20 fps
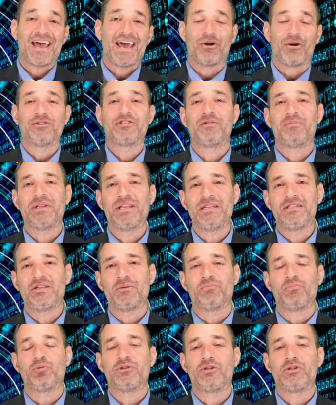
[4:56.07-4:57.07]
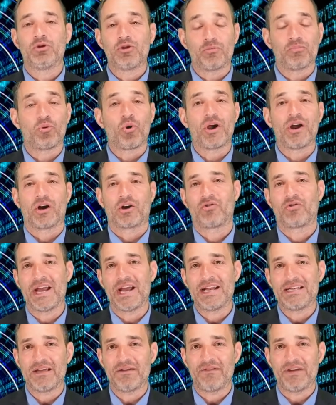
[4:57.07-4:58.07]
and ultimately to deploy our
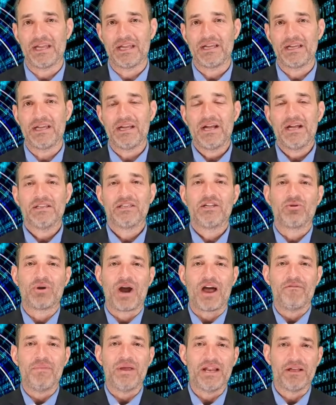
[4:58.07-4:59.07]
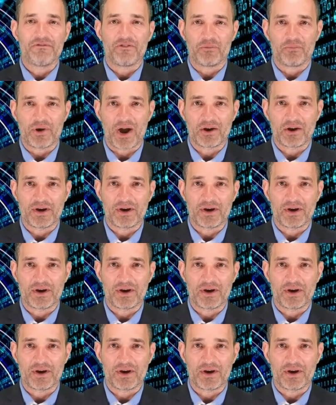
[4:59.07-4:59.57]
creativity to drive meaningful